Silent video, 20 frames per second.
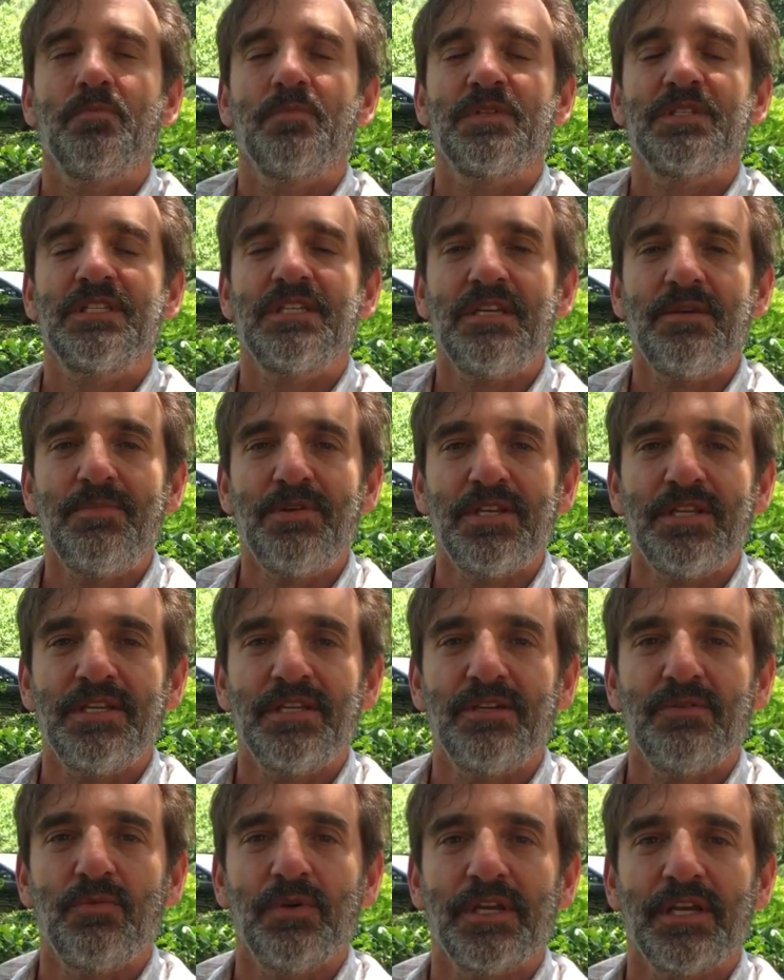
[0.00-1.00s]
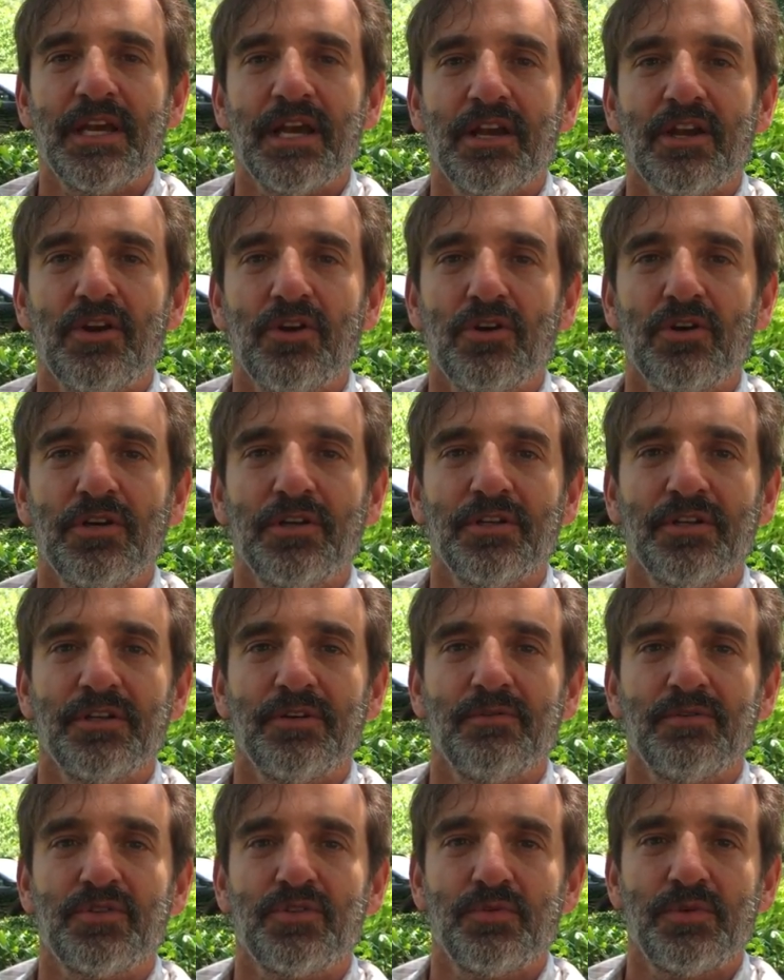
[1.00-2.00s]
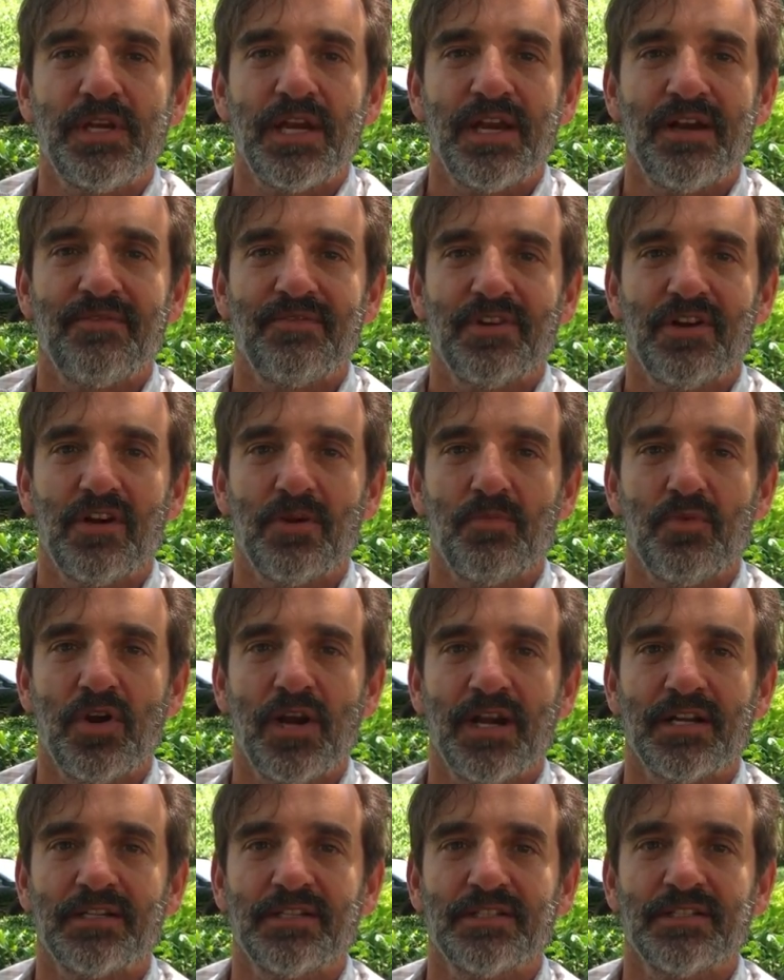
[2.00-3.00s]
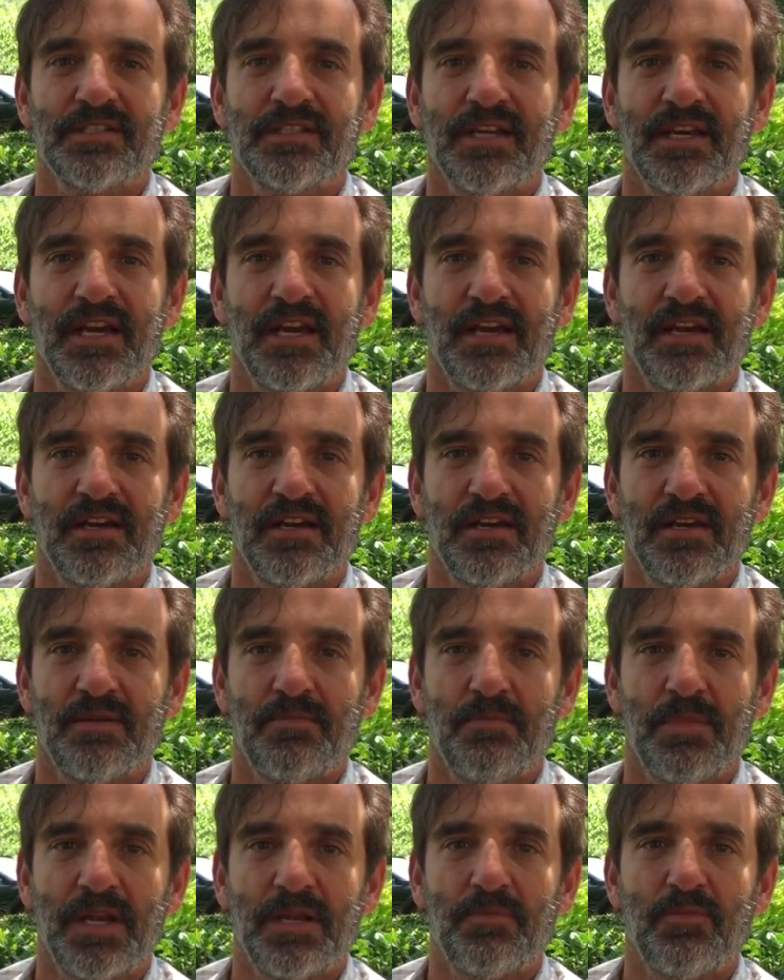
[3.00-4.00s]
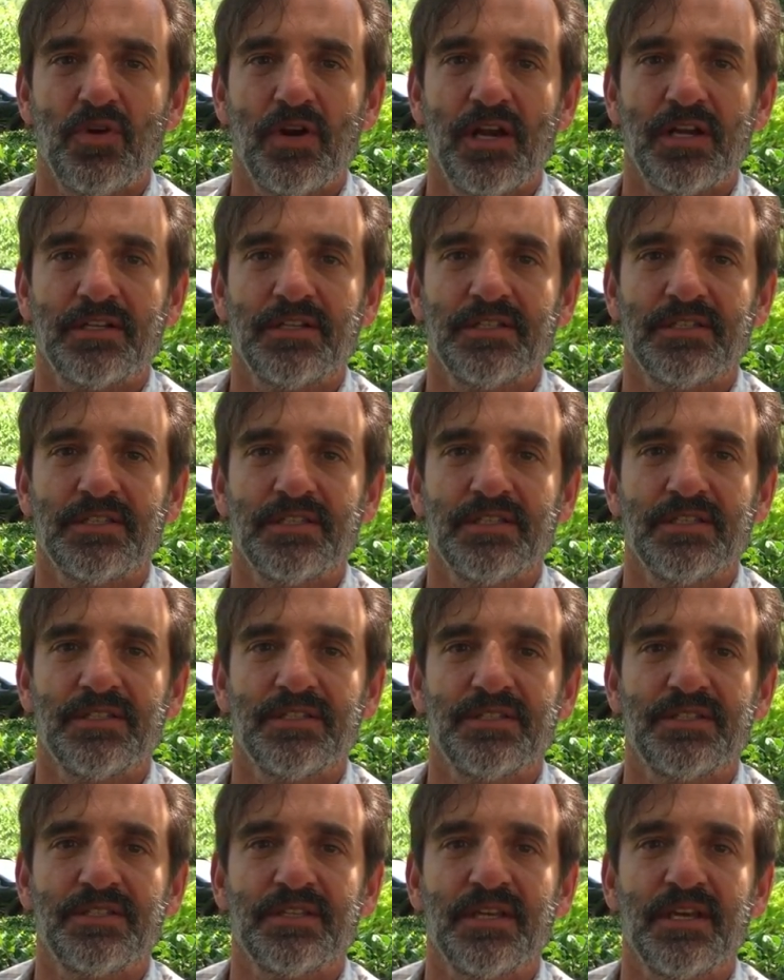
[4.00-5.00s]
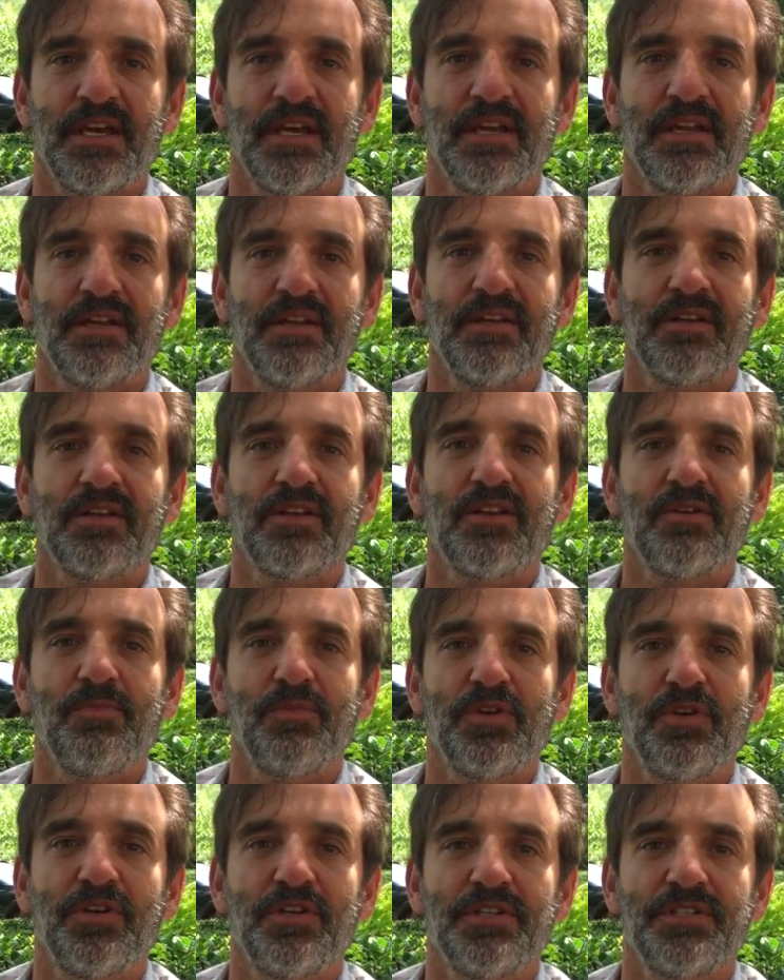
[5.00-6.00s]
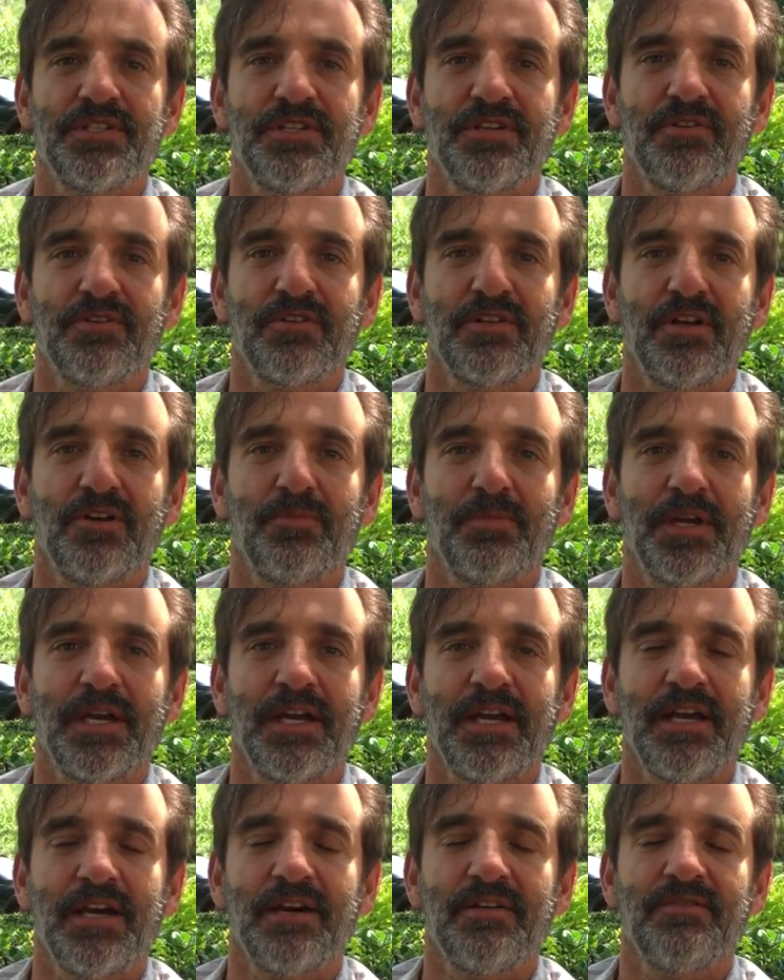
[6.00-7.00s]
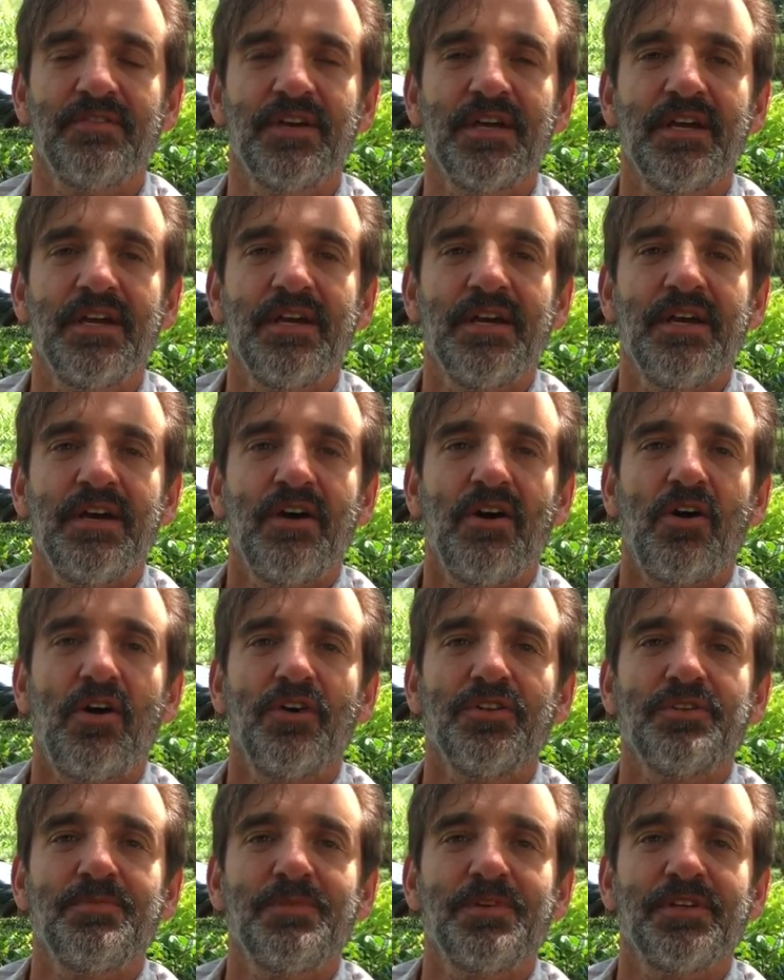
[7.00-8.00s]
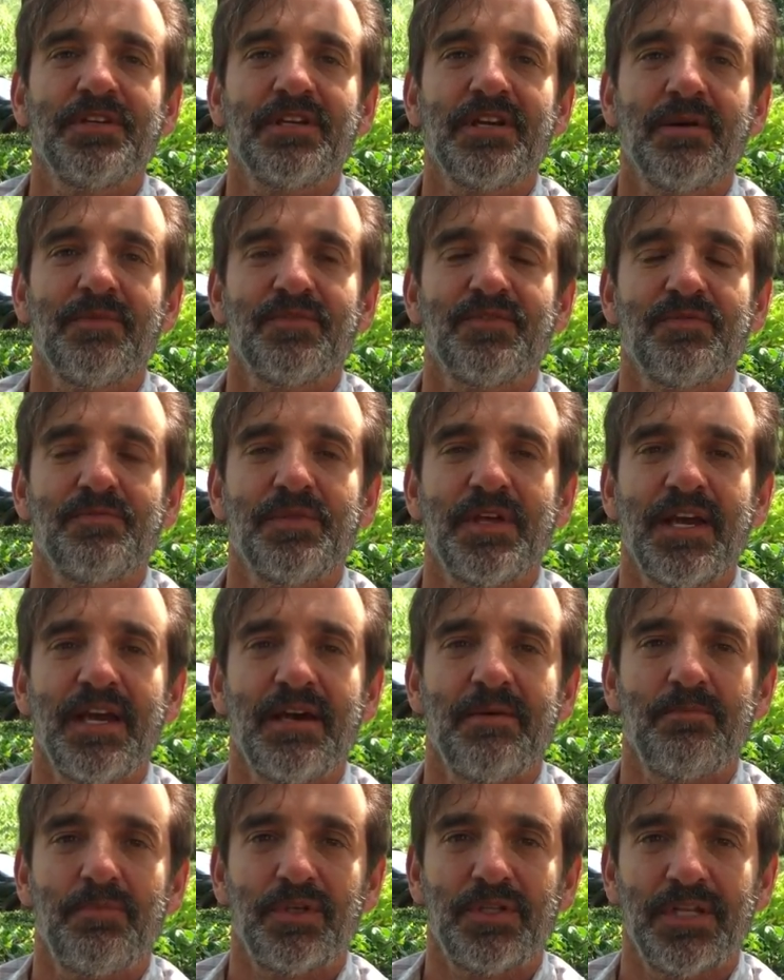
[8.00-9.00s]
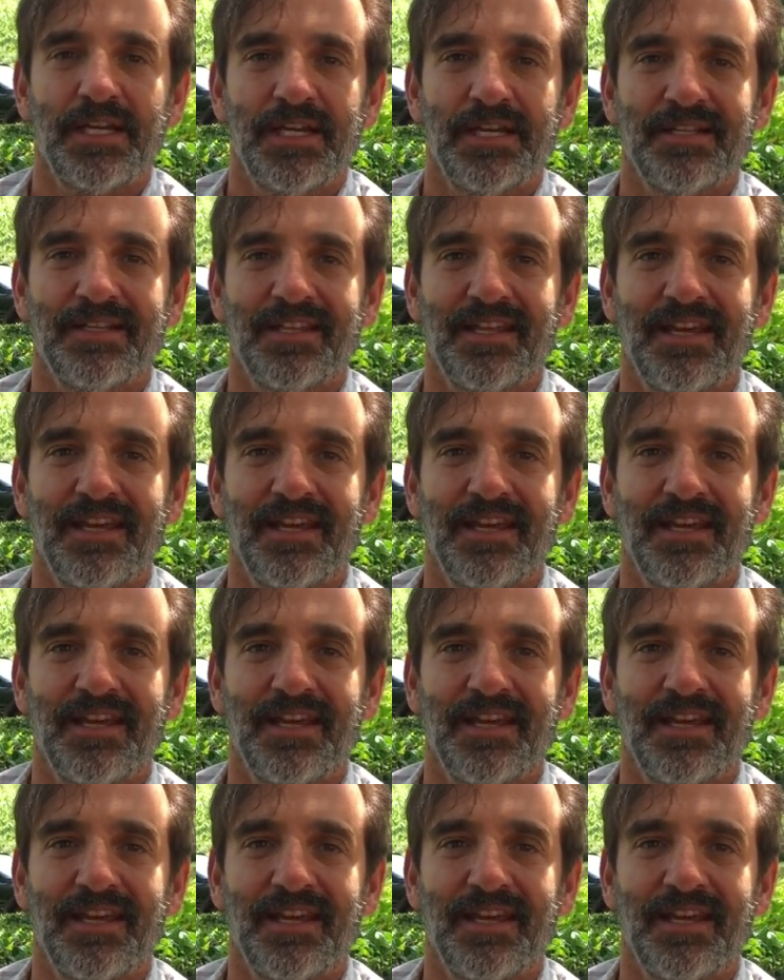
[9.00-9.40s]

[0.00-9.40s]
CBD we get currently, which we have in our practice and many practices and communities in Oklahoma have, ultimately comes from the hemp plant.